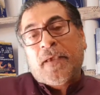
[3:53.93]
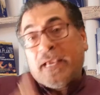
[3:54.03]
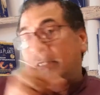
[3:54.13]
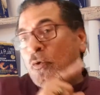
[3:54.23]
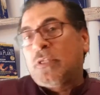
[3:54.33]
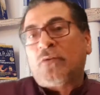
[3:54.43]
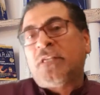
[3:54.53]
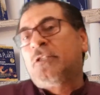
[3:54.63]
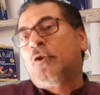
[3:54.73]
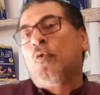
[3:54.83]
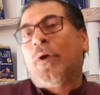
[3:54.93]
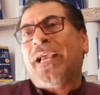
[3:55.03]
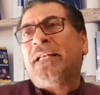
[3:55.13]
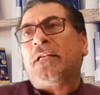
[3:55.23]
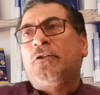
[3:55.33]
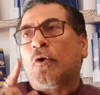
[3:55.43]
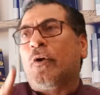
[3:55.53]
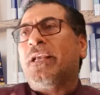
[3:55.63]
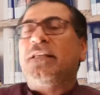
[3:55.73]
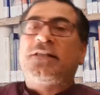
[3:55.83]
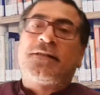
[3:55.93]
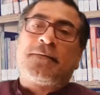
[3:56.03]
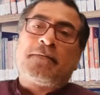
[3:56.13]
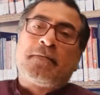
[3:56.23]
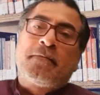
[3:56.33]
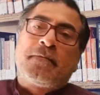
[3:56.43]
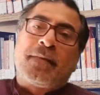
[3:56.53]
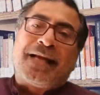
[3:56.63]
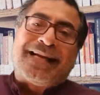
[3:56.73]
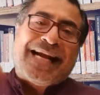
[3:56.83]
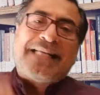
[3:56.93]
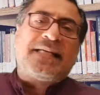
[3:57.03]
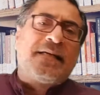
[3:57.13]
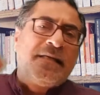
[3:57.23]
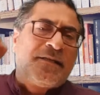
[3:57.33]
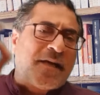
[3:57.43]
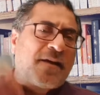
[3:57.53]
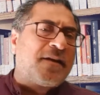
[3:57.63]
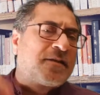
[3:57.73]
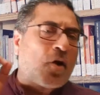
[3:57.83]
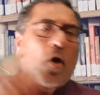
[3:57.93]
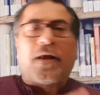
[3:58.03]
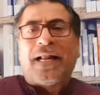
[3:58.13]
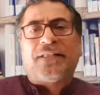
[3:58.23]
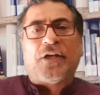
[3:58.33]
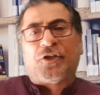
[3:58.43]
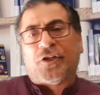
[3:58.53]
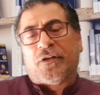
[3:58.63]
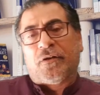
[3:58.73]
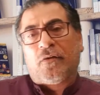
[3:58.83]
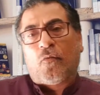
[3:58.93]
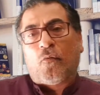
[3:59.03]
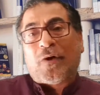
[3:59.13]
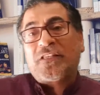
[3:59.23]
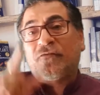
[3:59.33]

In 2002, a notorious radical terrorist organization was